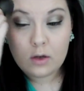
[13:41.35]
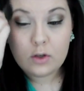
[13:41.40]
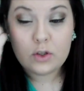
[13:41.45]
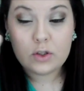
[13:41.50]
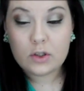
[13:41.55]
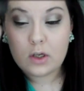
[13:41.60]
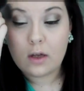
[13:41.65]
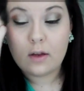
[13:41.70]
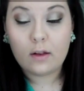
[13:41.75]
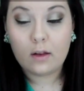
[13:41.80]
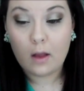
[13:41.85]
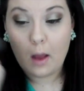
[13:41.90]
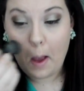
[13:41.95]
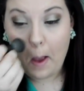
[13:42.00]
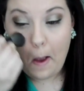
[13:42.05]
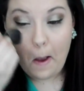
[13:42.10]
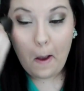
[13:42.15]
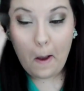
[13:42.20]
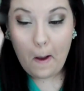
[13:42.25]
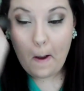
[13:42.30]
Just on the
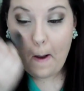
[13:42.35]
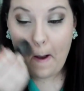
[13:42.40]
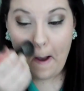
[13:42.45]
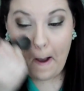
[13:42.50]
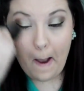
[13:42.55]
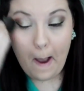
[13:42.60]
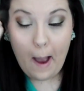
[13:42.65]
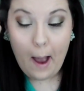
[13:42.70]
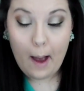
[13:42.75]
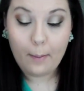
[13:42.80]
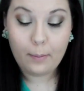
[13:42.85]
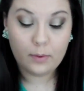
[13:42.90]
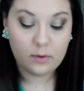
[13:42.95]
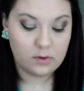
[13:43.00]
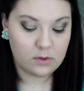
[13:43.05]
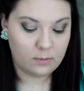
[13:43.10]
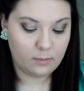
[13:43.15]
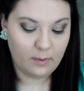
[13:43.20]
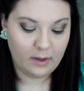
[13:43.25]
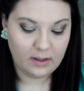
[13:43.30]

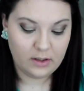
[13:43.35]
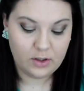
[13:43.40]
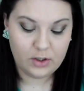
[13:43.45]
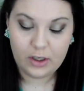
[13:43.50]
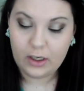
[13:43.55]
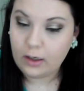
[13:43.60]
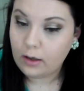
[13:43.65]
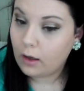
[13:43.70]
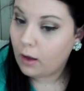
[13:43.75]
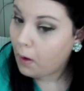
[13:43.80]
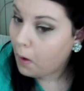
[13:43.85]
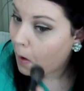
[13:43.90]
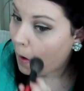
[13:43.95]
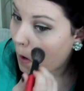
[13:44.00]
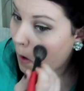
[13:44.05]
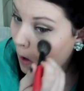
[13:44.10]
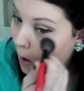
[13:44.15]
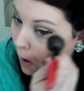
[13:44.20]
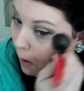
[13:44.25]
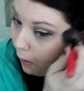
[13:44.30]
apples of my cheek,
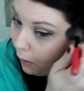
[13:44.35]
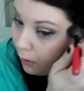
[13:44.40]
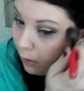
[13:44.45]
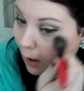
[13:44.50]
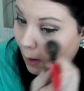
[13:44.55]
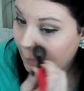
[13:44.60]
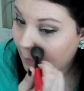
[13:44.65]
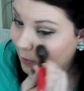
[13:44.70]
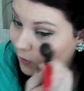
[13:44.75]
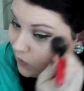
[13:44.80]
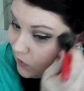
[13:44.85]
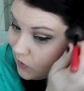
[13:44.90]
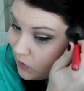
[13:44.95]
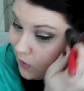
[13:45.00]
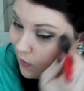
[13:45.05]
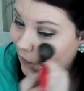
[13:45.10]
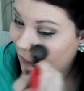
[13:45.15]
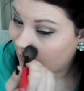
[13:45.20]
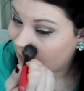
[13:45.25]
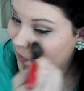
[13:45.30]
or I mean just
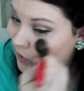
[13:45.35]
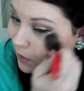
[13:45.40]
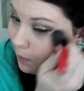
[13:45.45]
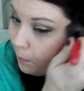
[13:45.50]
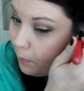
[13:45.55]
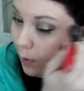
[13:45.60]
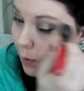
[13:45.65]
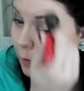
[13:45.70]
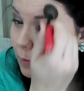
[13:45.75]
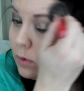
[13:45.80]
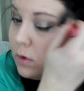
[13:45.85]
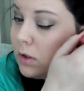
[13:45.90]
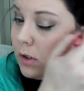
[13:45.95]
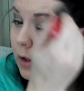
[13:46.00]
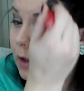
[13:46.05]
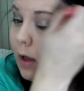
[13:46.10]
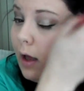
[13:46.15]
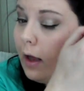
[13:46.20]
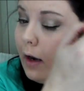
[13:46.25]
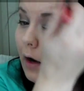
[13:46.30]
on the cheekbones
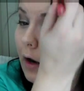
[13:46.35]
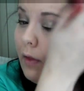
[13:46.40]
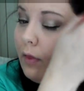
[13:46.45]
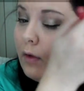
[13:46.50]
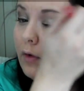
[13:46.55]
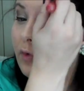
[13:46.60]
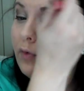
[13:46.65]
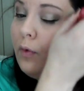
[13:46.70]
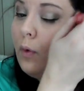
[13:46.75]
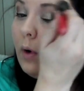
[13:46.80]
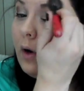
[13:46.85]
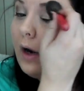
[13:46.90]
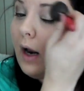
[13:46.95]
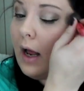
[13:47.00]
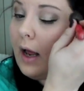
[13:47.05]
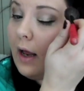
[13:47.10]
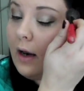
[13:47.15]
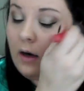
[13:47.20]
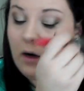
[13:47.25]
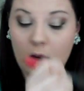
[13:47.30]
and on the
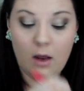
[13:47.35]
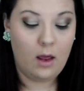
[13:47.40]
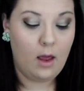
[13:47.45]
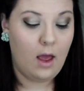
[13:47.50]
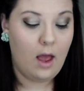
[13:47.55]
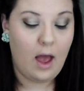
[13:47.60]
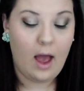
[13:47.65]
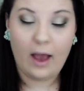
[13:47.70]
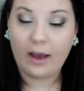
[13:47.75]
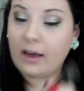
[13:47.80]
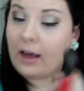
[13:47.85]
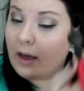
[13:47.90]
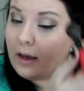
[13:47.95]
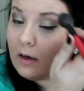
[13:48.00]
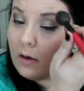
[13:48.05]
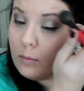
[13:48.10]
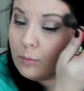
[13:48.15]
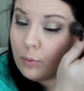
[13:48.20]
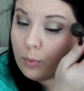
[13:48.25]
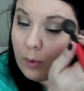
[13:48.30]
forehead. I
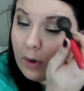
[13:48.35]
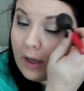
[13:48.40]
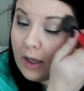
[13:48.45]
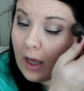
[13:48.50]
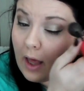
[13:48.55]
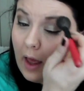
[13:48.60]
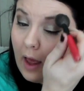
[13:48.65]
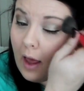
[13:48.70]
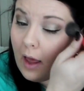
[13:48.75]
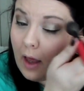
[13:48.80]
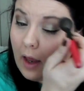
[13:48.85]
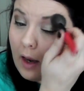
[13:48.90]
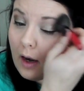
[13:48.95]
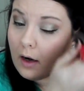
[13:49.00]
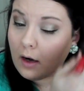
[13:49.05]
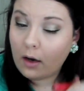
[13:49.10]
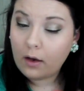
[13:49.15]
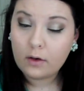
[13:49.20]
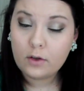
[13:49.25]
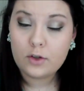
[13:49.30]
kind of bring it
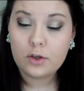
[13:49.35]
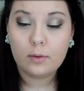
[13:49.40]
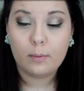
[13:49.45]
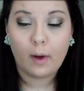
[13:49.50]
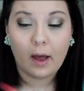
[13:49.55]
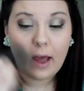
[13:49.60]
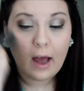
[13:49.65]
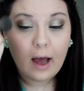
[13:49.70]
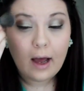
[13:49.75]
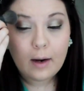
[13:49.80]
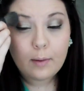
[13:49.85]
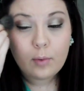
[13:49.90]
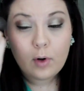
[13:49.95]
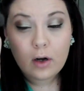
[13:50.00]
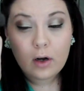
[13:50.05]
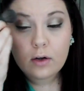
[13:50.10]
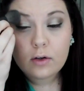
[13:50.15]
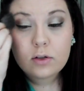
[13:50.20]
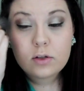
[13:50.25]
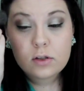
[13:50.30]
in to my
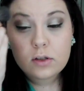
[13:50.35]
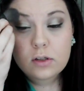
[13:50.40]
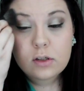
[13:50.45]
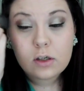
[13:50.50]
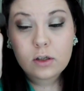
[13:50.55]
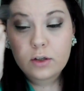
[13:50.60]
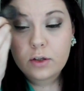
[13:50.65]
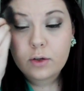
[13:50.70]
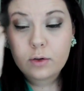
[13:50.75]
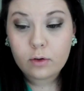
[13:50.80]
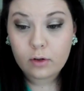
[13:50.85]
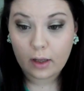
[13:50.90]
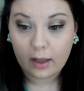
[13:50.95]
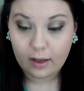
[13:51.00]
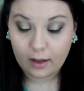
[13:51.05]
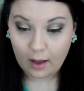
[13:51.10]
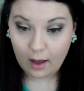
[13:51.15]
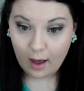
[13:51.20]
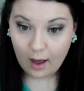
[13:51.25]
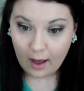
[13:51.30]
eyebrows to do
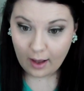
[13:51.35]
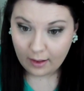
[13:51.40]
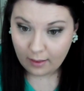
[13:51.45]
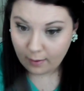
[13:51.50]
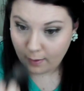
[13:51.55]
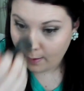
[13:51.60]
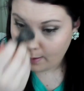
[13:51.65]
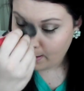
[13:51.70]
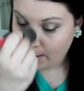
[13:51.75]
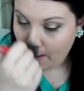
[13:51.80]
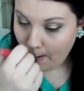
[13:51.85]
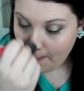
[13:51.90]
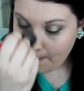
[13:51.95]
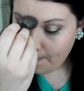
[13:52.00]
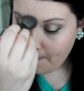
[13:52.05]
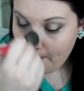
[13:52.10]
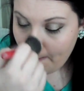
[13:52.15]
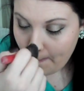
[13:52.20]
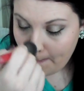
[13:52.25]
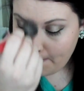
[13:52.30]
like a highlight,
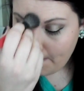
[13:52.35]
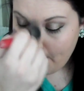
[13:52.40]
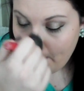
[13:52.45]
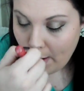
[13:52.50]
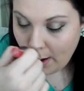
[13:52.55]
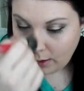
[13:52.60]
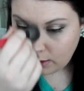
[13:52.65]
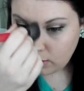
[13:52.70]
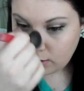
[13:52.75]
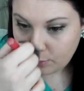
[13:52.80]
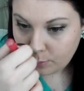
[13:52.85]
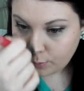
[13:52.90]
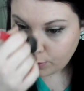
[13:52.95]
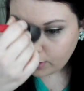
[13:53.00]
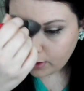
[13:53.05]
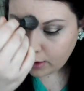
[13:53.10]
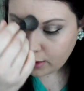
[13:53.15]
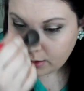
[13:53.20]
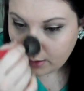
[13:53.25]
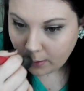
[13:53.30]
and then
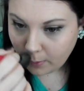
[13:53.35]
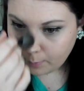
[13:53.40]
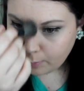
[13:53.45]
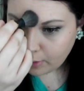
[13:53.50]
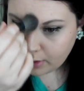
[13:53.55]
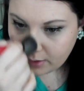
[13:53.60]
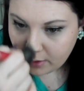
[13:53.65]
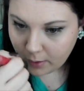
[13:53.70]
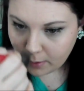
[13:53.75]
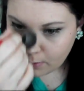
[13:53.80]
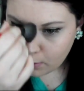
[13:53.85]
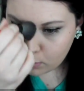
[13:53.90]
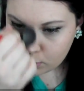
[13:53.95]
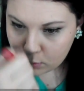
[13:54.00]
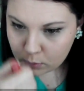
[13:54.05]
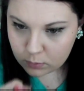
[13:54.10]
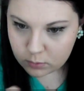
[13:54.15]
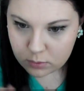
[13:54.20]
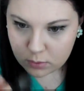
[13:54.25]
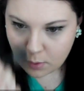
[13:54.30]
bring it down my
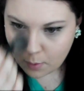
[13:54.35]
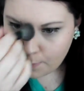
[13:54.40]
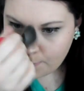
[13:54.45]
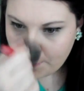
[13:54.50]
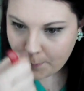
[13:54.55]
nose